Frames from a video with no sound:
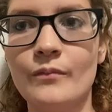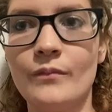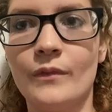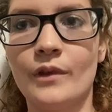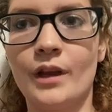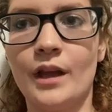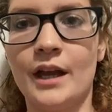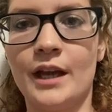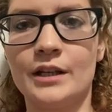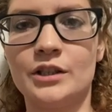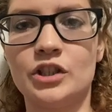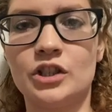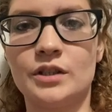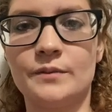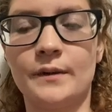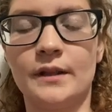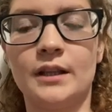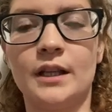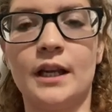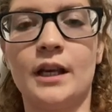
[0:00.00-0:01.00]
it had just
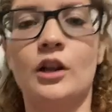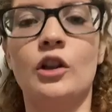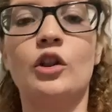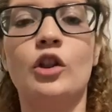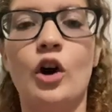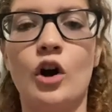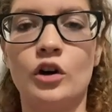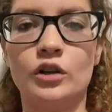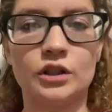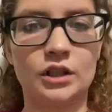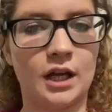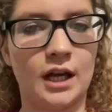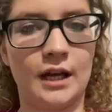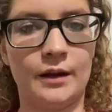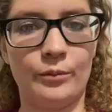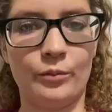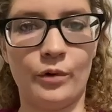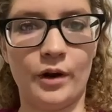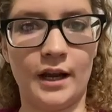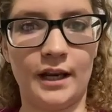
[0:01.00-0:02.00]
been like a long
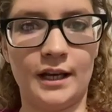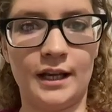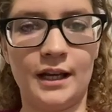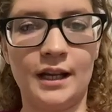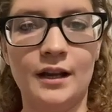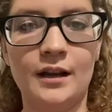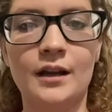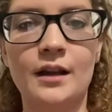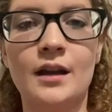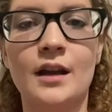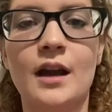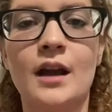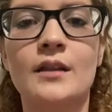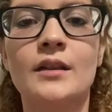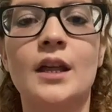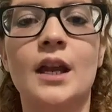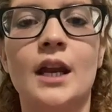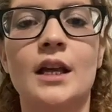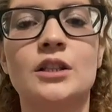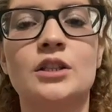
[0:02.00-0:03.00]
time waiting. And
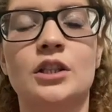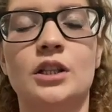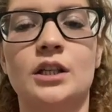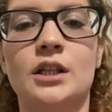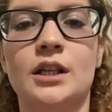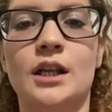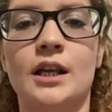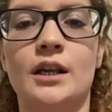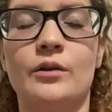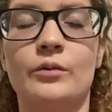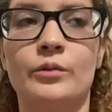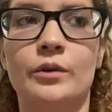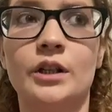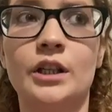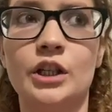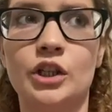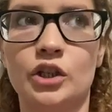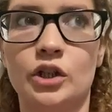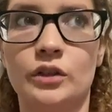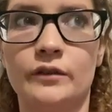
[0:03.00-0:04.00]
then I started to get
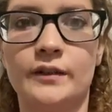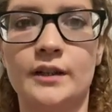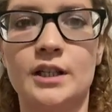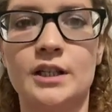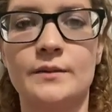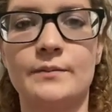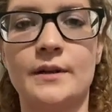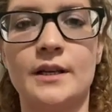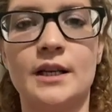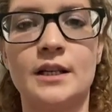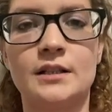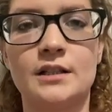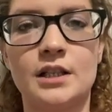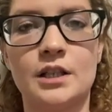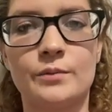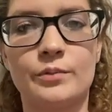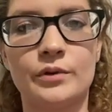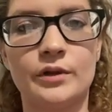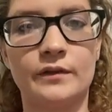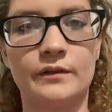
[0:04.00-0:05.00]
really nervous because of
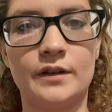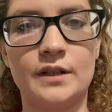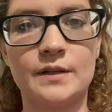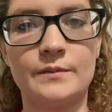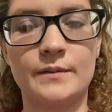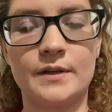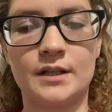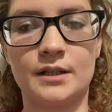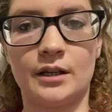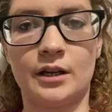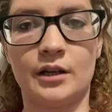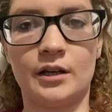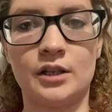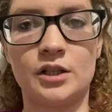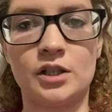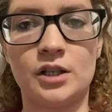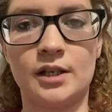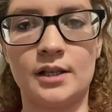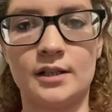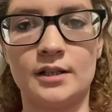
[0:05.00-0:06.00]
the previous
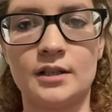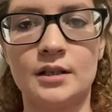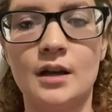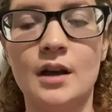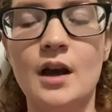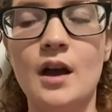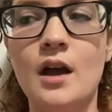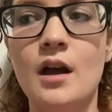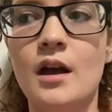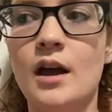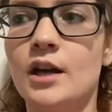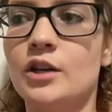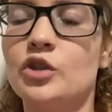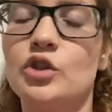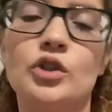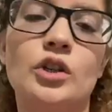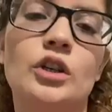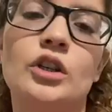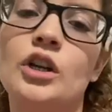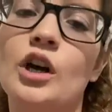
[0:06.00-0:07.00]
miscarriages and
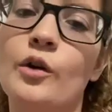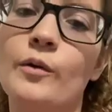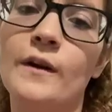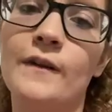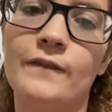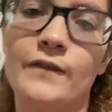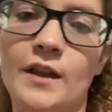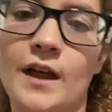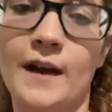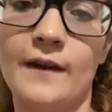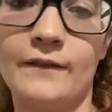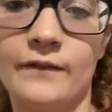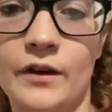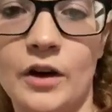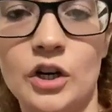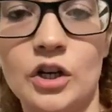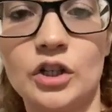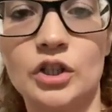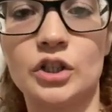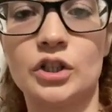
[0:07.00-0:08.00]
just could not wait for that
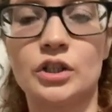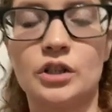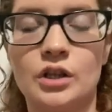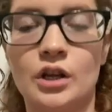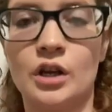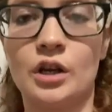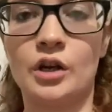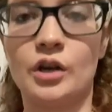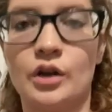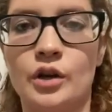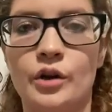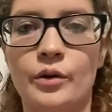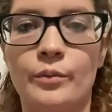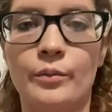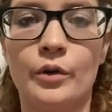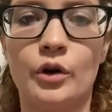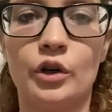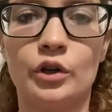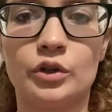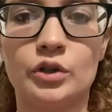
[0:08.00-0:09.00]
first
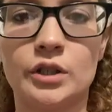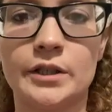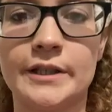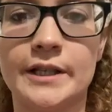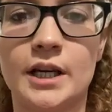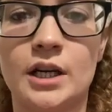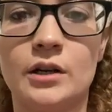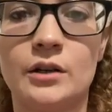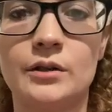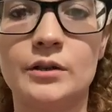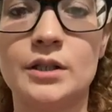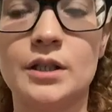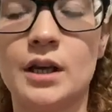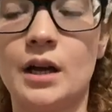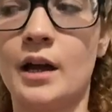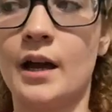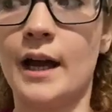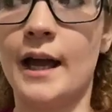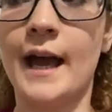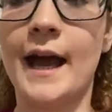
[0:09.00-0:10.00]
ultrasound.
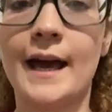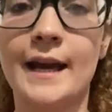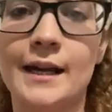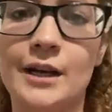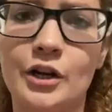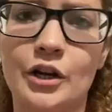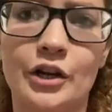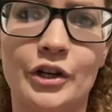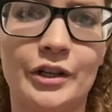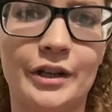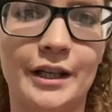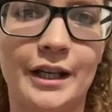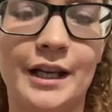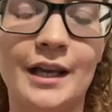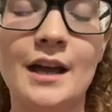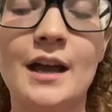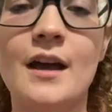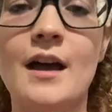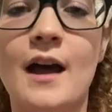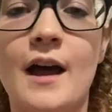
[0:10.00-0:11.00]
I had it early.
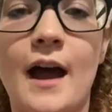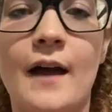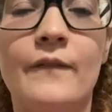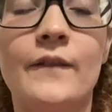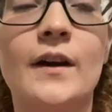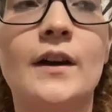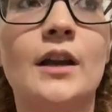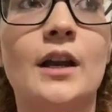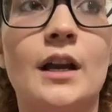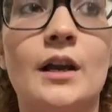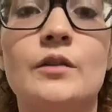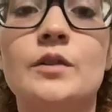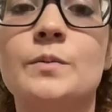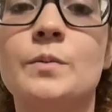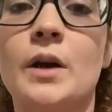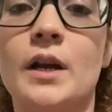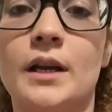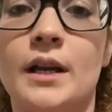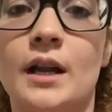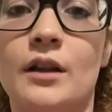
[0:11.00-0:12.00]
I found out I was
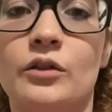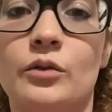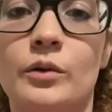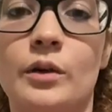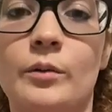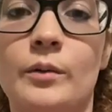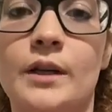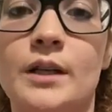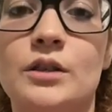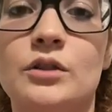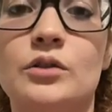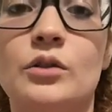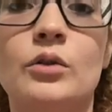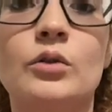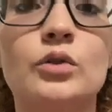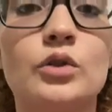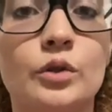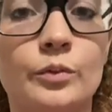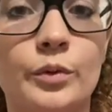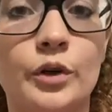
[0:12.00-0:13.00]
pregnant at 3 weeks, so
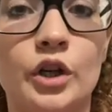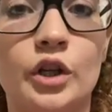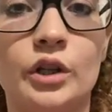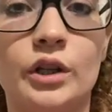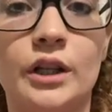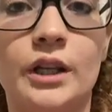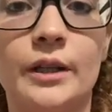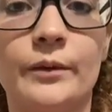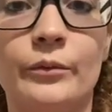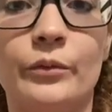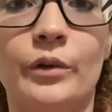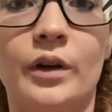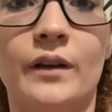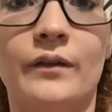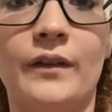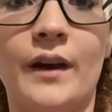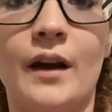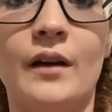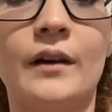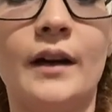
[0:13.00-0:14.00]
super early. We
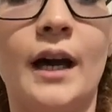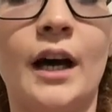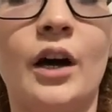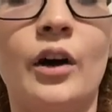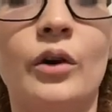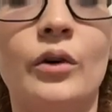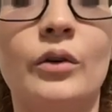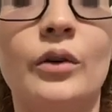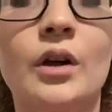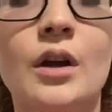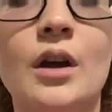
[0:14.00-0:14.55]
found out